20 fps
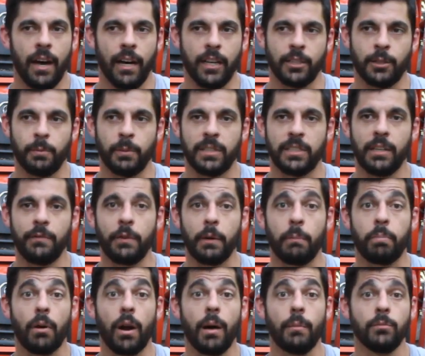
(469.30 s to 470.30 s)

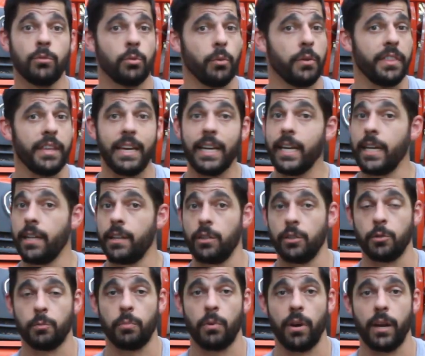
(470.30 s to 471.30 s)
specific problems with any of
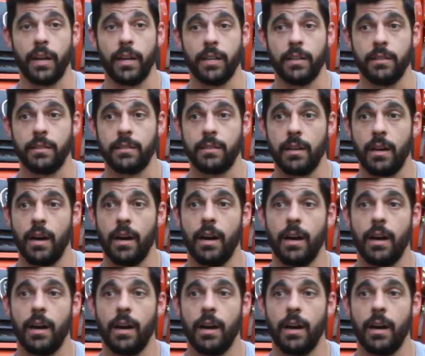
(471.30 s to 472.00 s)
those brands.